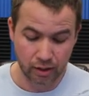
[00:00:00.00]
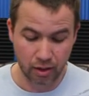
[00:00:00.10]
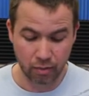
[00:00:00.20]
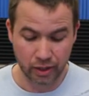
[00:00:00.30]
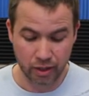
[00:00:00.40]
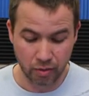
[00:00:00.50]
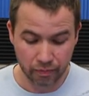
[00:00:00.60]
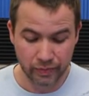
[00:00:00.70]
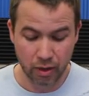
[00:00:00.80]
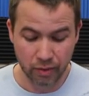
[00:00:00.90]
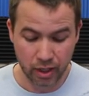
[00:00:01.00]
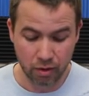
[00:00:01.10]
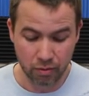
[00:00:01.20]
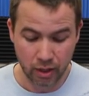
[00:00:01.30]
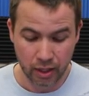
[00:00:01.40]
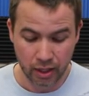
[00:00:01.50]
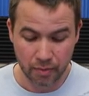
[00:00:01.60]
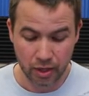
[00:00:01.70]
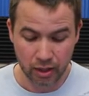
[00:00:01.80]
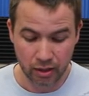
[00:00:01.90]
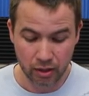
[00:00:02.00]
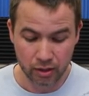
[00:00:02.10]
There we go. There we go. Come on.